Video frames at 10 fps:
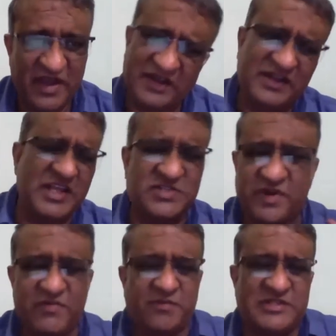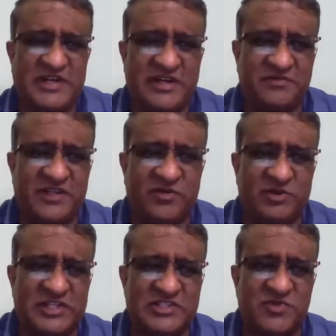At least 25% of the
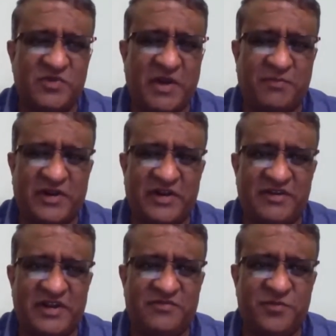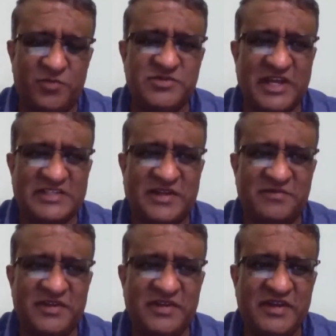questions will be upper level of Bloom's
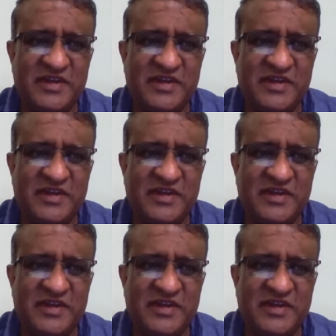taxonomy.